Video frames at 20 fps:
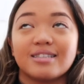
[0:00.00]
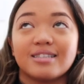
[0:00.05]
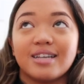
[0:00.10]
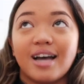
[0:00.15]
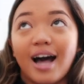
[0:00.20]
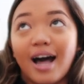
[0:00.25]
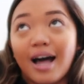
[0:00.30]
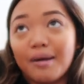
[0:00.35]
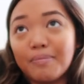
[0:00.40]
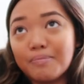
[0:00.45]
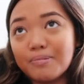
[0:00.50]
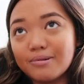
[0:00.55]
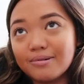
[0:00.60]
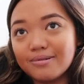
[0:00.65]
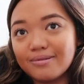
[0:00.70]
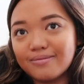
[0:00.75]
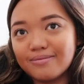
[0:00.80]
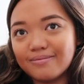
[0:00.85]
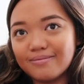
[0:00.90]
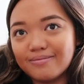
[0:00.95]
top
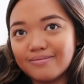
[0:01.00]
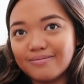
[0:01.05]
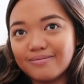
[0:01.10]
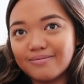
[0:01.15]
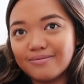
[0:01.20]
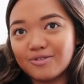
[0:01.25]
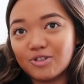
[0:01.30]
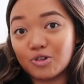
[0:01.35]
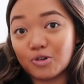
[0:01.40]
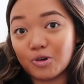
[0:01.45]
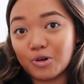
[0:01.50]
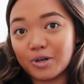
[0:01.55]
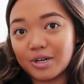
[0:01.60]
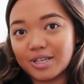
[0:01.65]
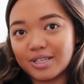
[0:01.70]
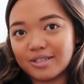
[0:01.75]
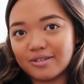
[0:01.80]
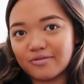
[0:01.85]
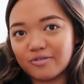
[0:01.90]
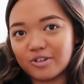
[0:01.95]

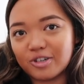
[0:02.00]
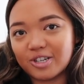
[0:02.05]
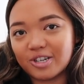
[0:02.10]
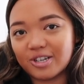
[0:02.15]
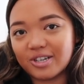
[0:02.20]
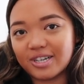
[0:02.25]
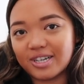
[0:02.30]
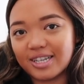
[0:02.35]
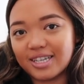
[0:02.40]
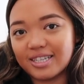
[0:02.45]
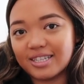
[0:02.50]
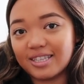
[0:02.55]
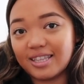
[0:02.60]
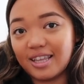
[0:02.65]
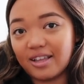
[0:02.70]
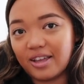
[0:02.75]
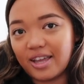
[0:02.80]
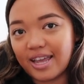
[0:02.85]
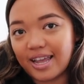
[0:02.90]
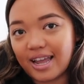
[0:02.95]
sororities and fraternities,
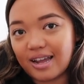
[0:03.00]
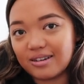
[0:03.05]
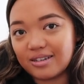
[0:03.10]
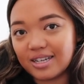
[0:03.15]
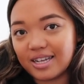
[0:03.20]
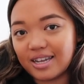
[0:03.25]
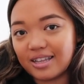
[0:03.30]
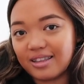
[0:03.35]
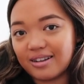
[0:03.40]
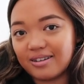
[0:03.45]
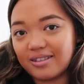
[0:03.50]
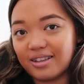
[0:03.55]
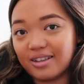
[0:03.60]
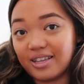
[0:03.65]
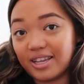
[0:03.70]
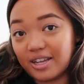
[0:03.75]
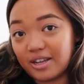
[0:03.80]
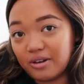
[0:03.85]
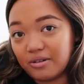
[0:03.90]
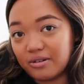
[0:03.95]
they'll hang out together,
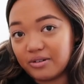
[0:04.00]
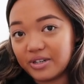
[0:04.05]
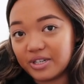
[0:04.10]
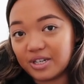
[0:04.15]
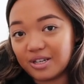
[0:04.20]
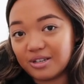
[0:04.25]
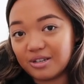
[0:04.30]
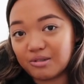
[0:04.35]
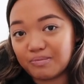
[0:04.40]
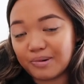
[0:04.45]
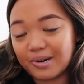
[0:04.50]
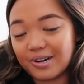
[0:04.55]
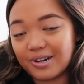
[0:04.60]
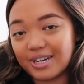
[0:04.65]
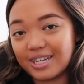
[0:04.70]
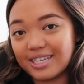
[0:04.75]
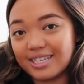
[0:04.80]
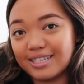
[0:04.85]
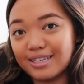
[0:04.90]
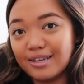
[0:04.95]
they'll like go to each other's
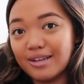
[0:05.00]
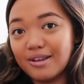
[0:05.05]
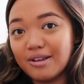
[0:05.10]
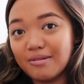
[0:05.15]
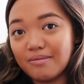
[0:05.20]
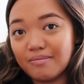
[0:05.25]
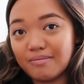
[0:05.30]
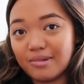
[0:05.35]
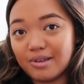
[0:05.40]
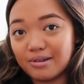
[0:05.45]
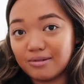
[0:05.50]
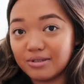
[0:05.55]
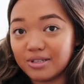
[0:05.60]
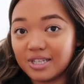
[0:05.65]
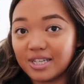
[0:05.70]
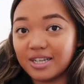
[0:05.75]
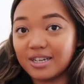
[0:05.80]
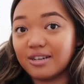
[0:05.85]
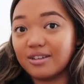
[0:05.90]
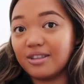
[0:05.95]
parties, middle
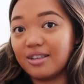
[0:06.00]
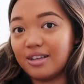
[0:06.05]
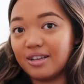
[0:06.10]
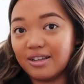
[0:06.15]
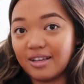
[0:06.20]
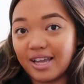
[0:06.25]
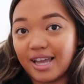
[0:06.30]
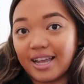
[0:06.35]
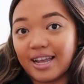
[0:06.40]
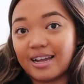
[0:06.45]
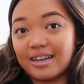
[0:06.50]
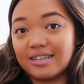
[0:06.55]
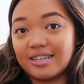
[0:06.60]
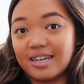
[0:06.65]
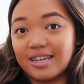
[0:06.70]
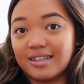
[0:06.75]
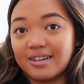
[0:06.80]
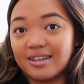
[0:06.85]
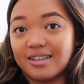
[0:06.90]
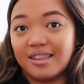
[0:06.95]
tier, they'll hang out
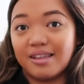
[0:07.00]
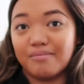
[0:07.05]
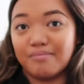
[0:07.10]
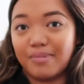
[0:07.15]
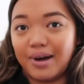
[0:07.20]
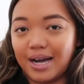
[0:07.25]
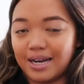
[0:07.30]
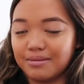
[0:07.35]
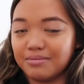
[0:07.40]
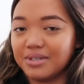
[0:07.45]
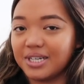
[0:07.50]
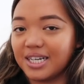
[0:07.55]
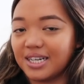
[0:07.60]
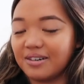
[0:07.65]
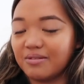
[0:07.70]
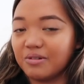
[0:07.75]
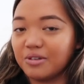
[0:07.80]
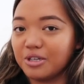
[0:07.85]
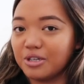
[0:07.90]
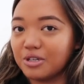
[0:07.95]
together, and then bottom
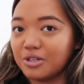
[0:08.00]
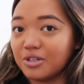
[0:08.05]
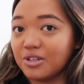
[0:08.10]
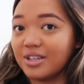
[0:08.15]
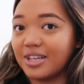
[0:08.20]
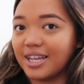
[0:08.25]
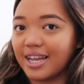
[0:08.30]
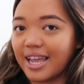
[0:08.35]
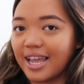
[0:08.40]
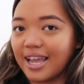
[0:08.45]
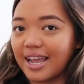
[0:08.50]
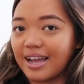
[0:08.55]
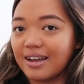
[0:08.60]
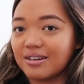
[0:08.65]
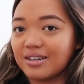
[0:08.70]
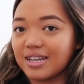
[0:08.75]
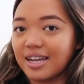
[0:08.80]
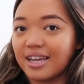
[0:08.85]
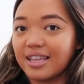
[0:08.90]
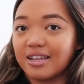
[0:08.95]
tier will usually like hang
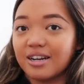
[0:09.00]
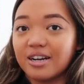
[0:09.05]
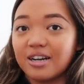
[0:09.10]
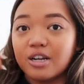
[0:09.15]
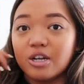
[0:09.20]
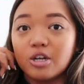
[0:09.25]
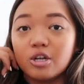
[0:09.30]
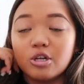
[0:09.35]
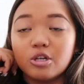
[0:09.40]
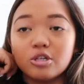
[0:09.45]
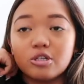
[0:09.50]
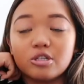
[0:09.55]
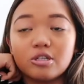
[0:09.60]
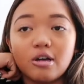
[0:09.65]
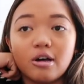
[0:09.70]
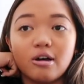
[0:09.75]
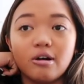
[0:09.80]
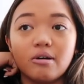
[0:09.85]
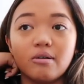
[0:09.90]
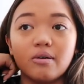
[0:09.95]
out together.
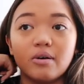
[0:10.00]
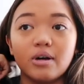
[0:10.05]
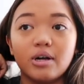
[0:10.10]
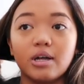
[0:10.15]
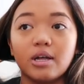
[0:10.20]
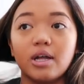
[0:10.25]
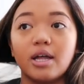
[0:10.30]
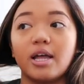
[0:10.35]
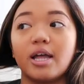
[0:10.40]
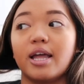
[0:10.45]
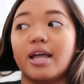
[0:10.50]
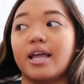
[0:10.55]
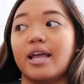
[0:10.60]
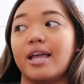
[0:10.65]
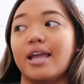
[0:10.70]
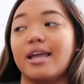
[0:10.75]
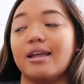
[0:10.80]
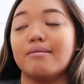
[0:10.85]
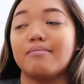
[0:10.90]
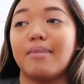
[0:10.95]
So
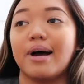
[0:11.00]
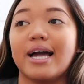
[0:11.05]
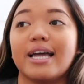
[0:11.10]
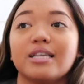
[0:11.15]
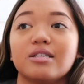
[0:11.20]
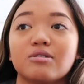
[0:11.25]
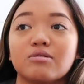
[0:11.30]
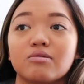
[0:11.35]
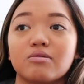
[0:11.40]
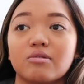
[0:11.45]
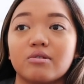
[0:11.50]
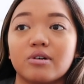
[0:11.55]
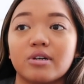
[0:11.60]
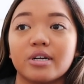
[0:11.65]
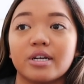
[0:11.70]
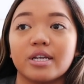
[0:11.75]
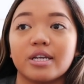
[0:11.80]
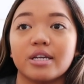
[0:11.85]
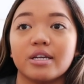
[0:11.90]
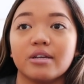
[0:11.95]
in my
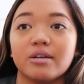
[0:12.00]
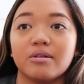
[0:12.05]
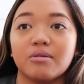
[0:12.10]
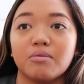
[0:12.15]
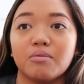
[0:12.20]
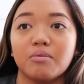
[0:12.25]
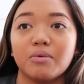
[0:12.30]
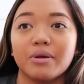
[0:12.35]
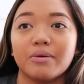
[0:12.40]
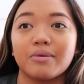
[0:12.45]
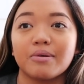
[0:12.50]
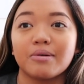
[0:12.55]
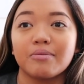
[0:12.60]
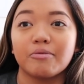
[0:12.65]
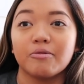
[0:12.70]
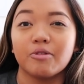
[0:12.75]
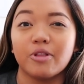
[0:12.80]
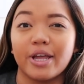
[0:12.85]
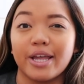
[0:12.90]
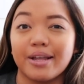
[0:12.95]
sorority, we
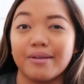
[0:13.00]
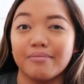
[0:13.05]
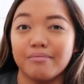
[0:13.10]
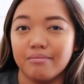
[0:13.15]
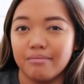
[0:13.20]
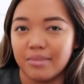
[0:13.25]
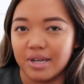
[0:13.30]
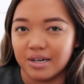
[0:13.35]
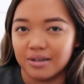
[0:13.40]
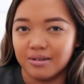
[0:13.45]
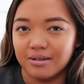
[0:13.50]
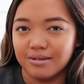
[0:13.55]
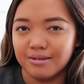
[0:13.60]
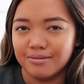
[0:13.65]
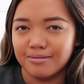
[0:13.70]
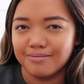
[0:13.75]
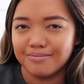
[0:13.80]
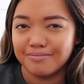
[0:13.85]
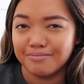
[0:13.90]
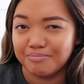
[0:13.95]
were like
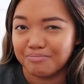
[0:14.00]
middle.